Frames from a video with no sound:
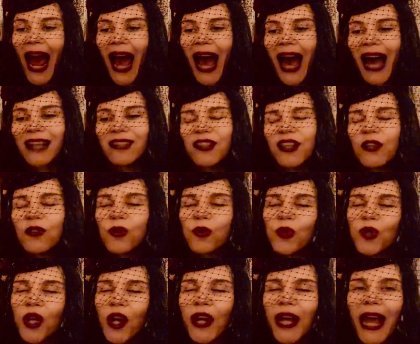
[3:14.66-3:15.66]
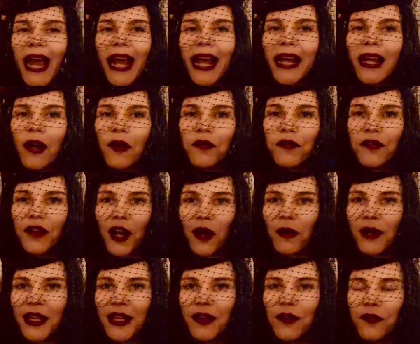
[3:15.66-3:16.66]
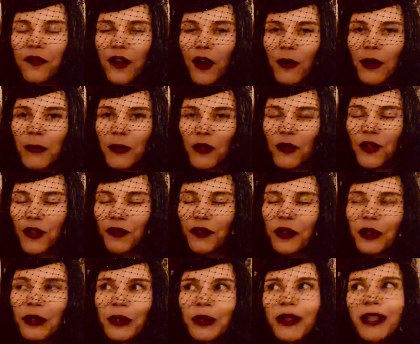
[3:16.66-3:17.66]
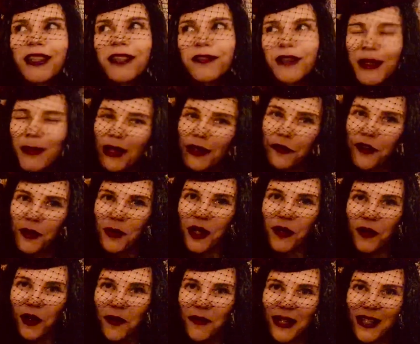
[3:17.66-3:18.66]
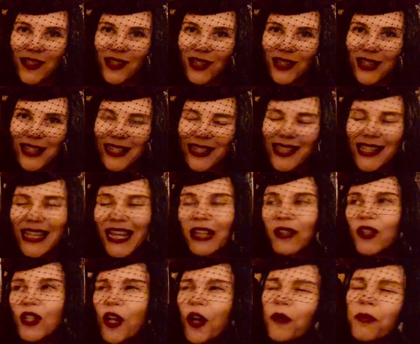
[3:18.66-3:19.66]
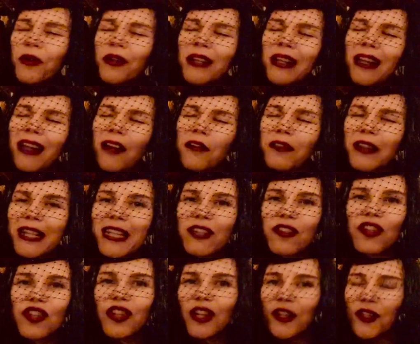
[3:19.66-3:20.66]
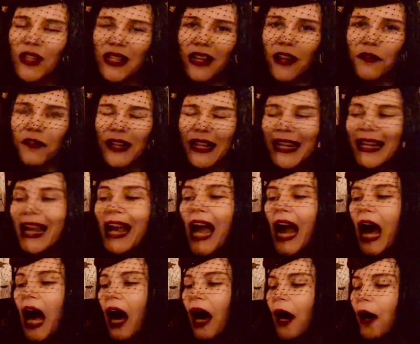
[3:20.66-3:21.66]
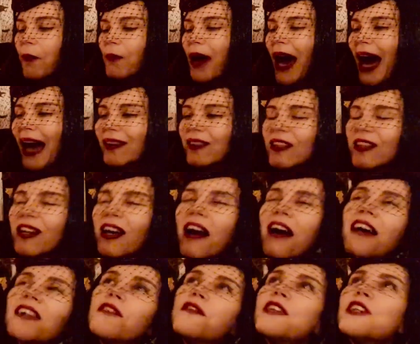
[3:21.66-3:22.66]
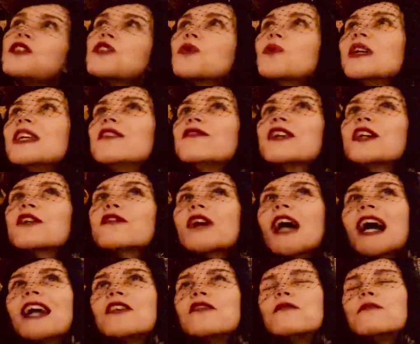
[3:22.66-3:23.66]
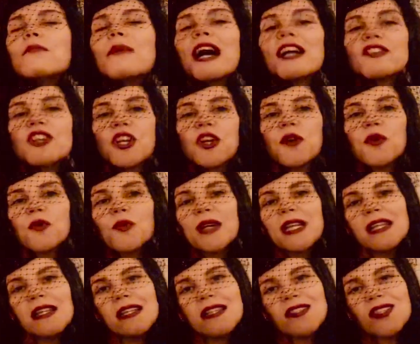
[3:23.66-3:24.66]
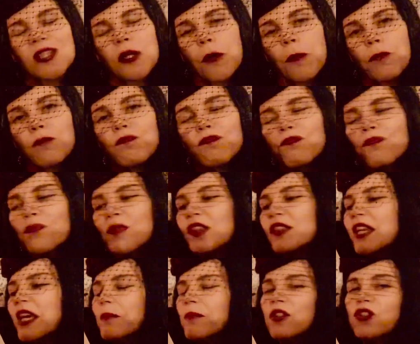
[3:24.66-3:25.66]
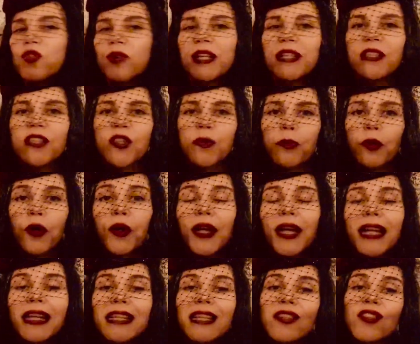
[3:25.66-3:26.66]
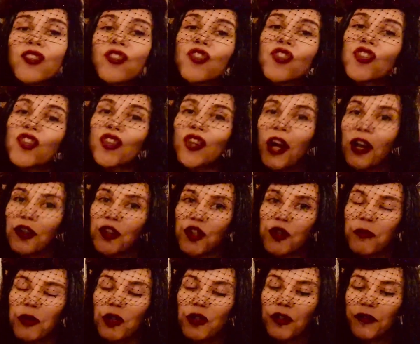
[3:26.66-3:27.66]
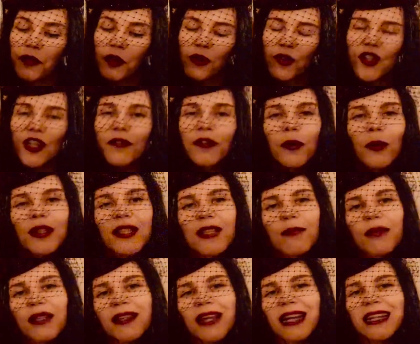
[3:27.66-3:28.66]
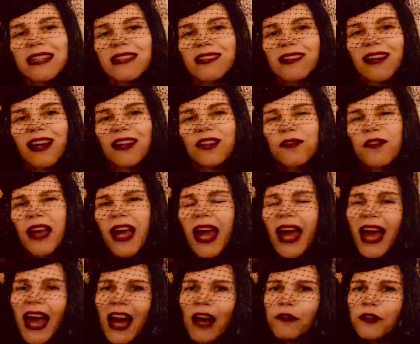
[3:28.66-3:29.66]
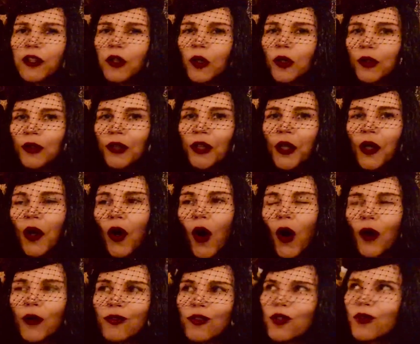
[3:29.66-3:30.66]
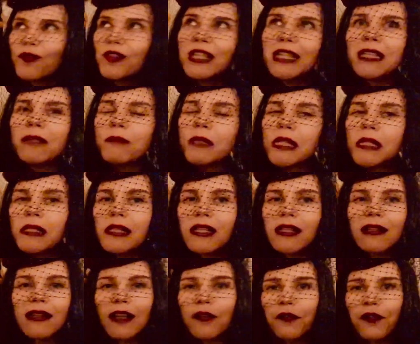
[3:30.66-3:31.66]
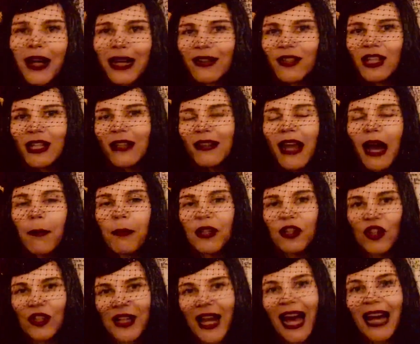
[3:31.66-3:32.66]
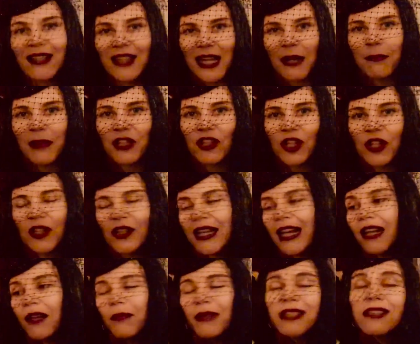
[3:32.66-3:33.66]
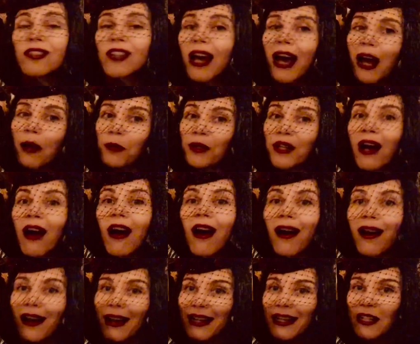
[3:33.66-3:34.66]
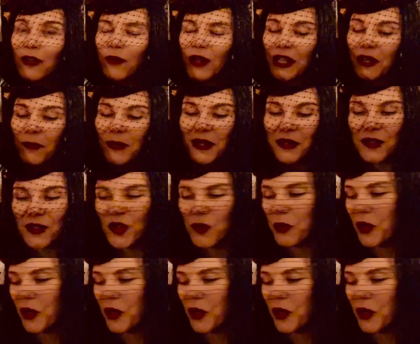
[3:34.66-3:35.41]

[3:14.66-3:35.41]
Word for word: and there's also a very very beautiful female-female romance in this. Again, slow burn, lovely, just lovely. Um, and the kind of interweaving of kind of magical realism, the imagery in this book, it is just beautiful. So if you want something that isn't kind of heavy on on sort of demons and, and fighting and that, but just has that magical element, I would highly recommend this